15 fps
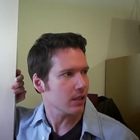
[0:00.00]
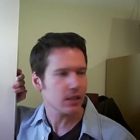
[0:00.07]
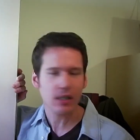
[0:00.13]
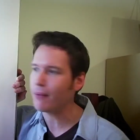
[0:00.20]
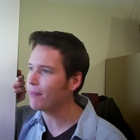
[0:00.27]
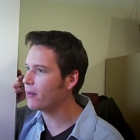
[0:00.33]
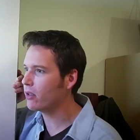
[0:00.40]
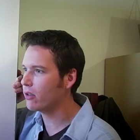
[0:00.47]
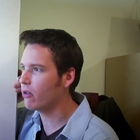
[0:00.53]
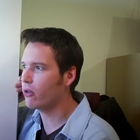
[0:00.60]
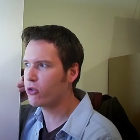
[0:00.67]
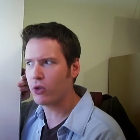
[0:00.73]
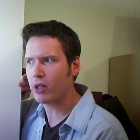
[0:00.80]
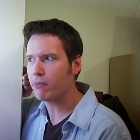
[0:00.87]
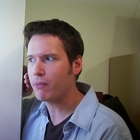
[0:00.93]
you something? You know, a
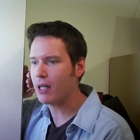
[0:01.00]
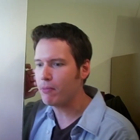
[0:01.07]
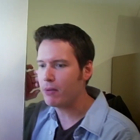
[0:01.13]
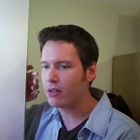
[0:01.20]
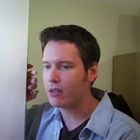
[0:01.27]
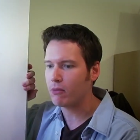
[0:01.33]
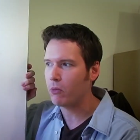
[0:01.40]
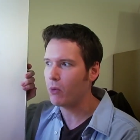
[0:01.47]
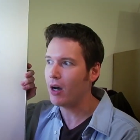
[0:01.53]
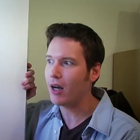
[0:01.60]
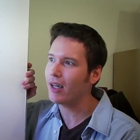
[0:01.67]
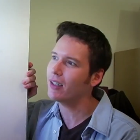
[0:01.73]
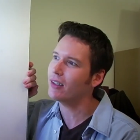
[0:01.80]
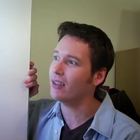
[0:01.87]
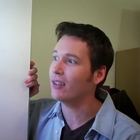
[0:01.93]
drink maybe? Some
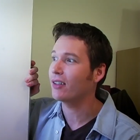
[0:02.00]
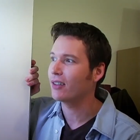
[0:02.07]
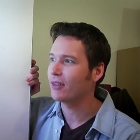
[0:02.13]
wine?